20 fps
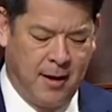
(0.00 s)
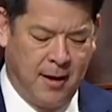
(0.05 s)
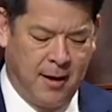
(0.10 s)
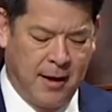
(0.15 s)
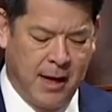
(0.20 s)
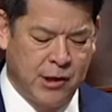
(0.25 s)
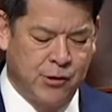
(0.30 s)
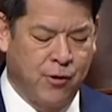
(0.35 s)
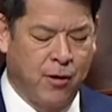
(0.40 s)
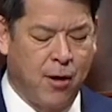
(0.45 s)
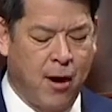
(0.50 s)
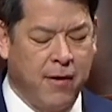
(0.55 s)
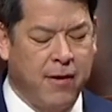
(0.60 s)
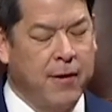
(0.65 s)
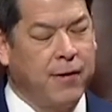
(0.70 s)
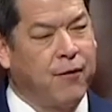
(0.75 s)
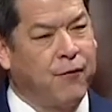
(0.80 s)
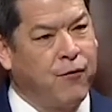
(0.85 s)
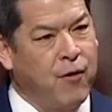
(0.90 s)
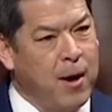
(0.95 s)
Let's recall
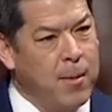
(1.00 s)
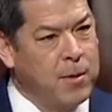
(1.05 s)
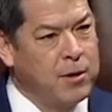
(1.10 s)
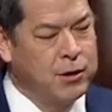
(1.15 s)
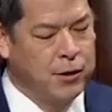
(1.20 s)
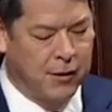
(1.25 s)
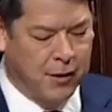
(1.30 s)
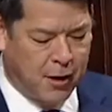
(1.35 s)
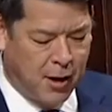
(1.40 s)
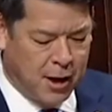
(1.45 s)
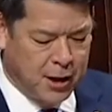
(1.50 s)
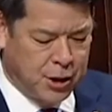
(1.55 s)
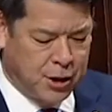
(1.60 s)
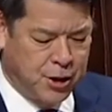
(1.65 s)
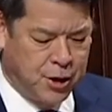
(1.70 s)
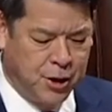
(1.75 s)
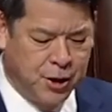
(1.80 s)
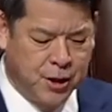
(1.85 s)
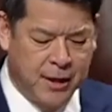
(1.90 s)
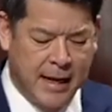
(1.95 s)
that the framers of the
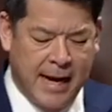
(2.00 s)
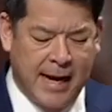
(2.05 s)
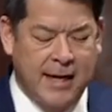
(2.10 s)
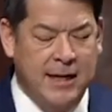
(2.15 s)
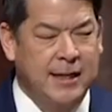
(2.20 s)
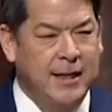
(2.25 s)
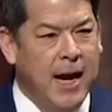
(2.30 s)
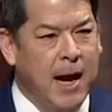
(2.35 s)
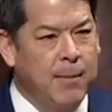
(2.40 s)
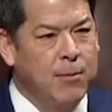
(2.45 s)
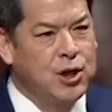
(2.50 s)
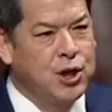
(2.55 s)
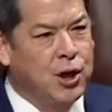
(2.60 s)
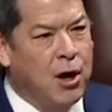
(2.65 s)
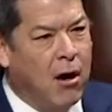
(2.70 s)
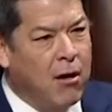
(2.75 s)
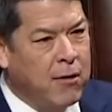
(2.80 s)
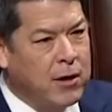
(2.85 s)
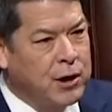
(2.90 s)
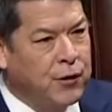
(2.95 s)
Constitution established
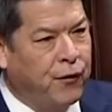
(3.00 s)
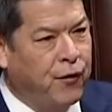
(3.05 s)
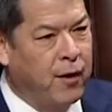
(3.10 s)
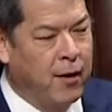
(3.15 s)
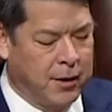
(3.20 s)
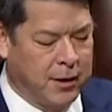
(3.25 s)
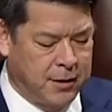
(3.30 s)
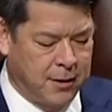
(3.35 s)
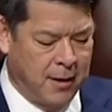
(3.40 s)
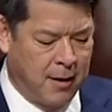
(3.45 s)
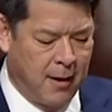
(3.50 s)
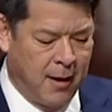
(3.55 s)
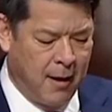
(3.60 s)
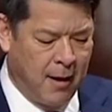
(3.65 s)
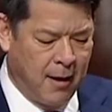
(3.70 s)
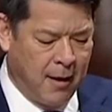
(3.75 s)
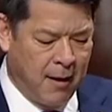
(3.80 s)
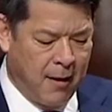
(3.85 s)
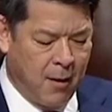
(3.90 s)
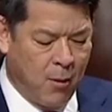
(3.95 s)
Congress first.
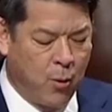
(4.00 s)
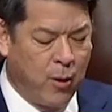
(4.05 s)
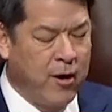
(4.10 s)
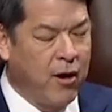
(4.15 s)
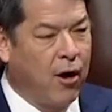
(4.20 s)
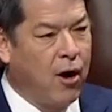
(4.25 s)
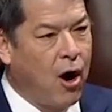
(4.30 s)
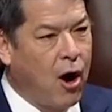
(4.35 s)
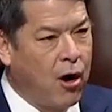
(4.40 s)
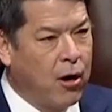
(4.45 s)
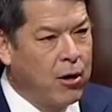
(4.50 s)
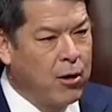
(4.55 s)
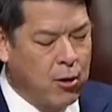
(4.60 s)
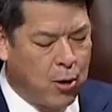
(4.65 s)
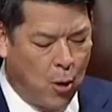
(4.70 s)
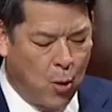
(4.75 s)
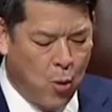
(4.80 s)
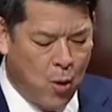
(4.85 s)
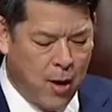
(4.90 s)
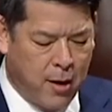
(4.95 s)
We are
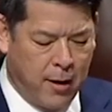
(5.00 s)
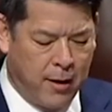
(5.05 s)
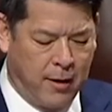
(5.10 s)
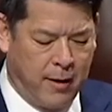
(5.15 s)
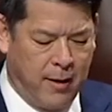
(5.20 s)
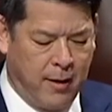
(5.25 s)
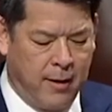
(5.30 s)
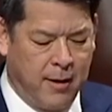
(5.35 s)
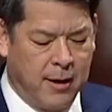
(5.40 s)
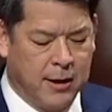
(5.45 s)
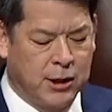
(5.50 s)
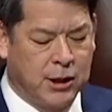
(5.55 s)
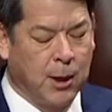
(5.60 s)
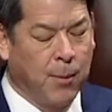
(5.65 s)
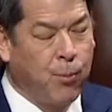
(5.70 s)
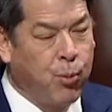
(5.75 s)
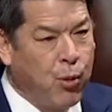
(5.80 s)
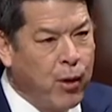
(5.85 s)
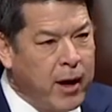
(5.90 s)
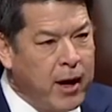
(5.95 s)
Article 1,
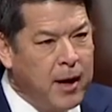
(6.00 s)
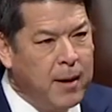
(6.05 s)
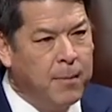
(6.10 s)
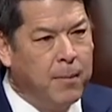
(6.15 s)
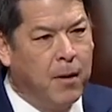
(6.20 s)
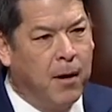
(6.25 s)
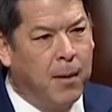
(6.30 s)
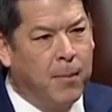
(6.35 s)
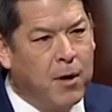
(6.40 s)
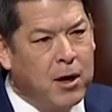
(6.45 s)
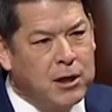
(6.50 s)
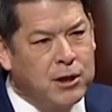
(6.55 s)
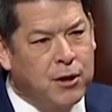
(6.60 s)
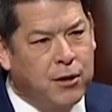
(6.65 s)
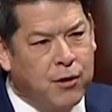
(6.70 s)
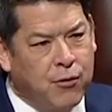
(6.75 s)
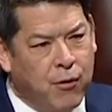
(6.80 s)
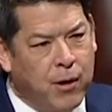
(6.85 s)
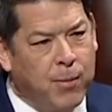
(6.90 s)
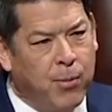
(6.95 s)
supreme amongst
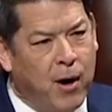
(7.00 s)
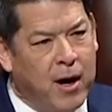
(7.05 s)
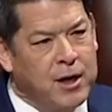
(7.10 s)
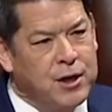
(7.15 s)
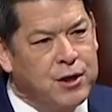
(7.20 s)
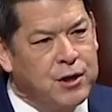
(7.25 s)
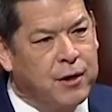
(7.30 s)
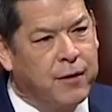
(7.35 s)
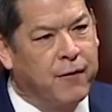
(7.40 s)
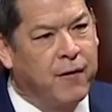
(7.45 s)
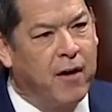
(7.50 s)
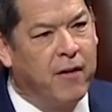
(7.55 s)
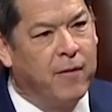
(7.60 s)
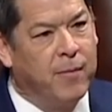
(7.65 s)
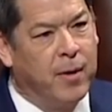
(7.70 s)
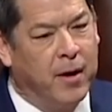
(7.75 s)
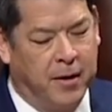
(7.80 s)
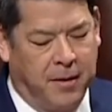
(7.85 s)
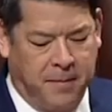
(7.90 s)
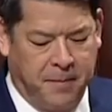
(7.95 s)
the three branches of
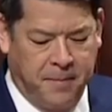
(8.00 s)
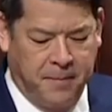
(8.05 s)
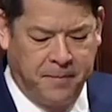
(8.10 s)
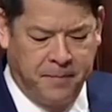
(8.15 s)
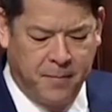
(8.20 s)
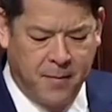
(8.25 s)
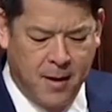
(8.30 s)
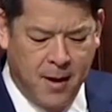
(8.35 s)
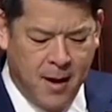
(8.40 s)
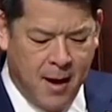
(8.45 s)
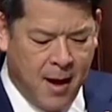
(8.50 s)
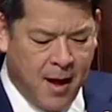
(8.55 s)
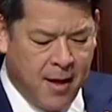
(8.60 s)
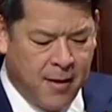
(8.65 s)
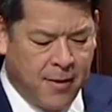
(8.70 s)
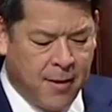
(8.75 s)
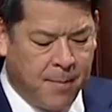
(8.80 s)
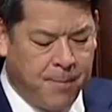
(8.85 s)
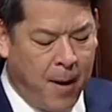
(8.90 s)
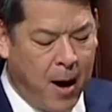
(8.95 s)
government.
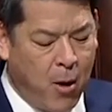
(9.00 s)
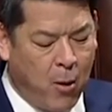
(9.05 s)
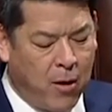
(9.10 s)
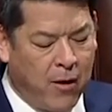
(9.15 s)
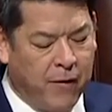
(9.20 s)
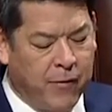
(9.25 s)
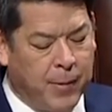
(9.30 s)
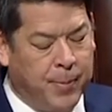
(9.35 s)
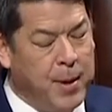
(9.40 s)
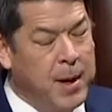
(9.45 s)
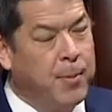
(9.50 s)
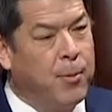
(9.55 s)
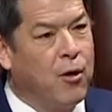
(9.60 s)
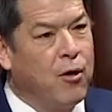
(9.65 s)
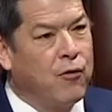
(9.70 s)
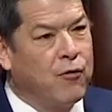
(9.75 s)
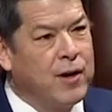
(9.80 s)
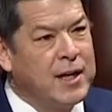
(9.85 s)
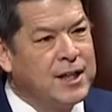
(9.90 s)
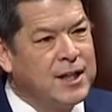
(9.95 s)
The power of the
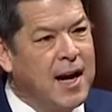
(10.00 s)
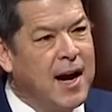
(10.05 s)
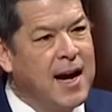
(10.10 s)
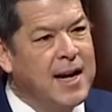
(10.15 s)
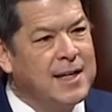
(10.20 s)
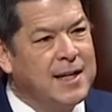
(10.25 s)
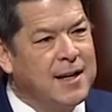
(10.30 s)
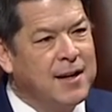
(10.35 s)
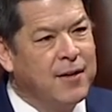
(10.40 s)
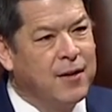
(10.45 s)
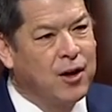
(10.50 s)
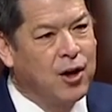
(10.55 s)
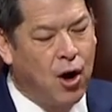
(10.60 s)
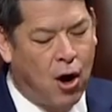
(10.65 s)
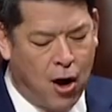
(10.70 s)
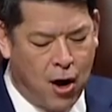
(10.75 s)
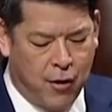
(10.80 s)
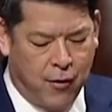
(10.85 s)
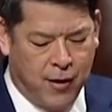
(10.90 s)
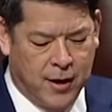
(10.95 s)
people resides in the
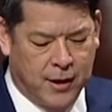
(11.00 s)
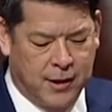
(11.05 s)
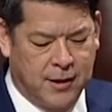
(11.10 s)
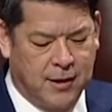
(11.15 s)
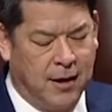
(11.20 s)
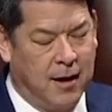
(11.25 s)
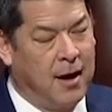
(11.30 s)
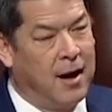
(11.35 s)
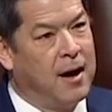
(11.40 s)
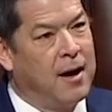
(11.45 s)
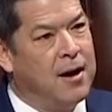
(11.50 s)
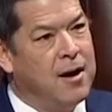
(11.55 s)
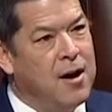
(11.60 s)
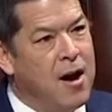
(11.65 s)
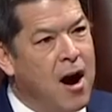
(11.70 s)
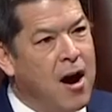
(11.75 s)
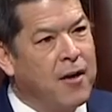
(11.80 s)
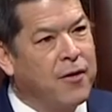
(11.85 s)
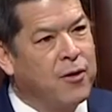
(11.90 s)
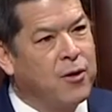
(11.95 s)
Congress,
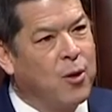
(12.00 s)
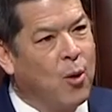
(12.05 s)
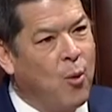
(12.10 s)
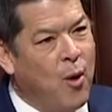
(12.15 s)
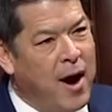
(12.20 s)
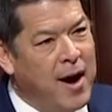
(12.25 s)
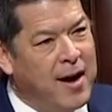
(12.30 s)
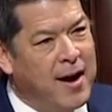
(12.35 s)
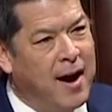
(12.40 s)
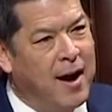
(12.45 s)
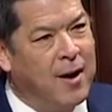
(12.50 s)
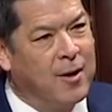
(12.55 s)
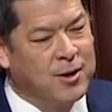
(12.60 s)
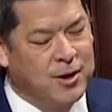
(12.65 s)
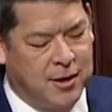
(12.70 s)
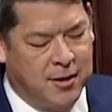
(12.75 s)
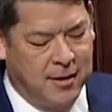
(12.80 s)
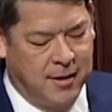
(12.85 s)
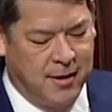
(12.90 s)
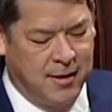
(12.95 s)
not the White
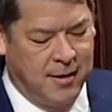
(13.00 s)
House.